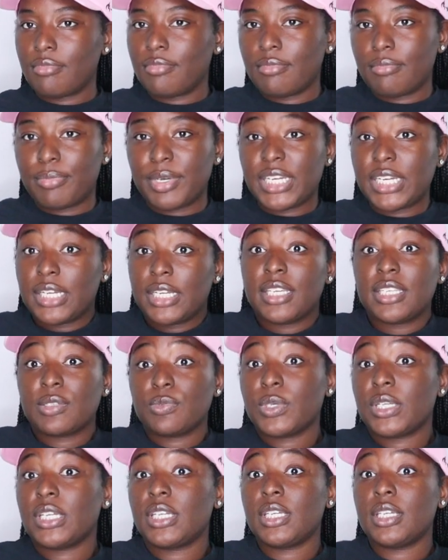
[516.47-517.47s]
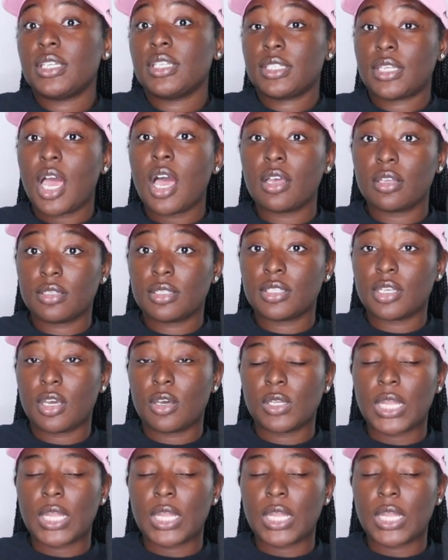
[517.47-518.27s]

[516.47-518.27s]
but it is what it is also.